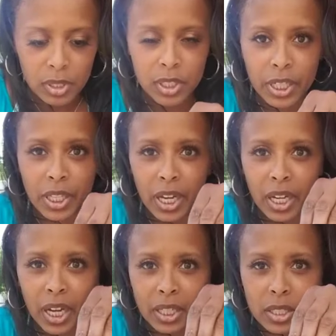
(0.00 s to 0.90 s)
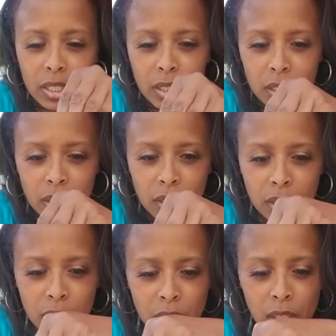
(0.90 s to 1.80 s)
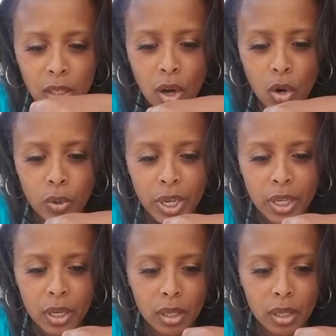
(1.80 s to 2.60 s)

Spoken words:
Look at that, guys. Loaded